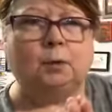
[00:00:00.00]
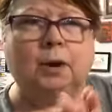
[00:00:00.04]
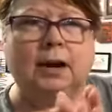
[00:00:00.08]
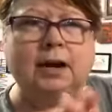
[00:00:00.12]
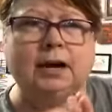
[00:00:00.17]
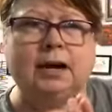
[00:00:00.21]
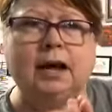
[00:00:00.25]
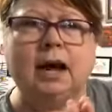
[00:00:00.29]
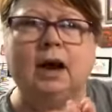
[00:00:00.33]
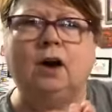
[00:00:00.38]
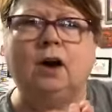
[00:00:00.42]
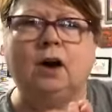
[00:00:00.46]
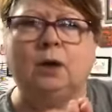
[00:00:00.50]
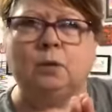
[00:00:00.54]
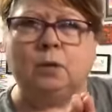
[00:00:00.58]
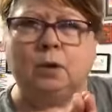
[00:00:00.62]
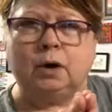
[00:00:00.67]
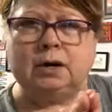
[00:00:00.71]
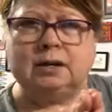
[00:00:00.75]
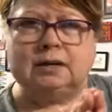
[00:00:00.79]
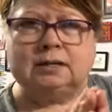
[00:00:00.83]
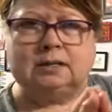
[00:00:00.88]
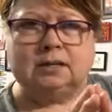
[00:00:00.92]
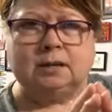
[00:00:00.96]
But right now
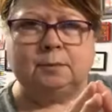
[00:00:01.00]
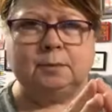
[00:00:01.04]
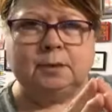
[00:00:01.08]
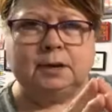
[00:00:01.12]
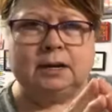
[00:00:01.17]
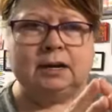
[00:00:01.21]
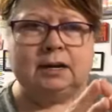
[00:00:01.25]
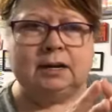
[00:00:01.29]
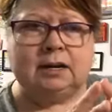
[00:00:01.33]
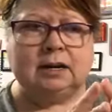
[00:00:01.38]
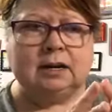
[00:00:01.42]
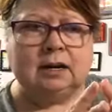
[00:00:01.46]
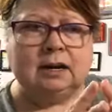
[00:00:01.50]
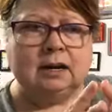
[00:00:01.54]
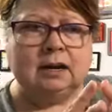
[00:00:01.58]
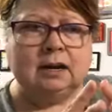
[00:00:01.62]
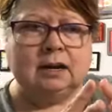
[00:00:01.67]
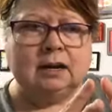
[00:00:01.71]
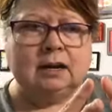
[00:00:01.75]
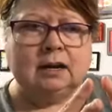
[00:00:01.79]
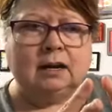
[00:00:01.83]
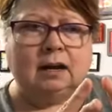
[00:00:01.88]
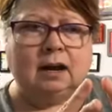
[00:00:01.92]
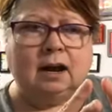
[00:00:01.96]
I wanted to
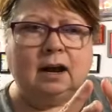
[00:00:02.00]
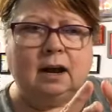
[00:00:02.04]
be